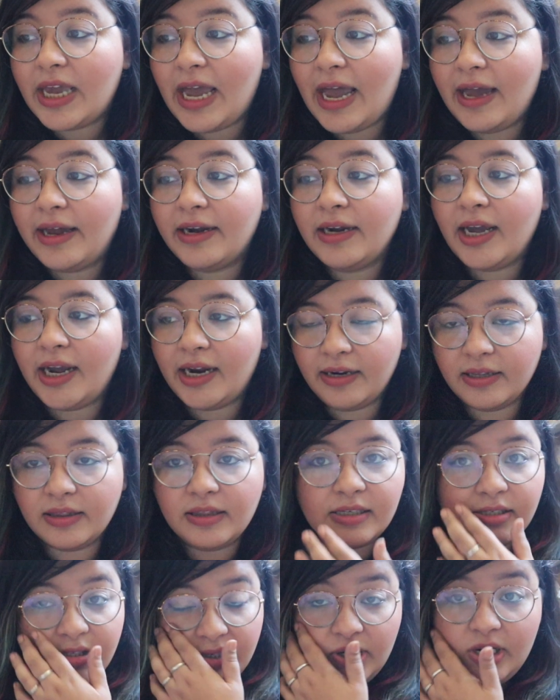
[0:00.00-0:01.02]
can edit
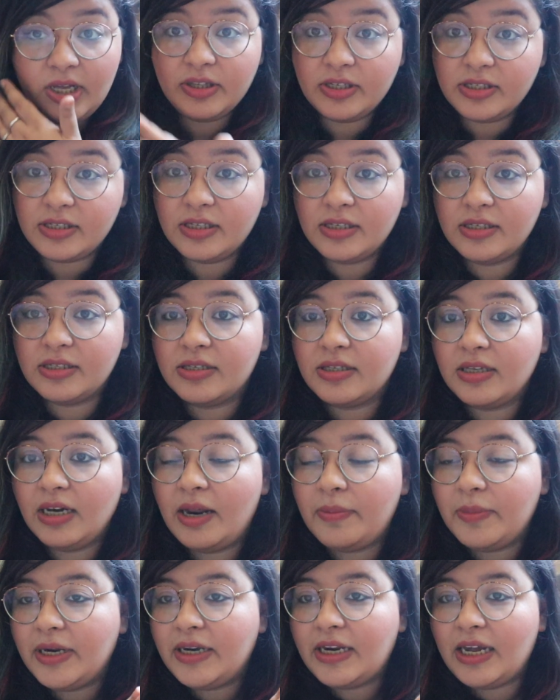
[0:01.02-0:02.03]
this, and now this is,
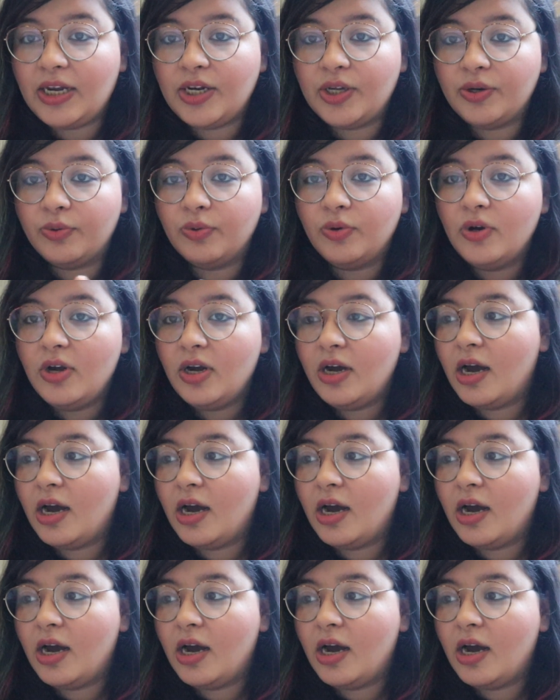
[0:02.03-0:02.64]
let me tell you,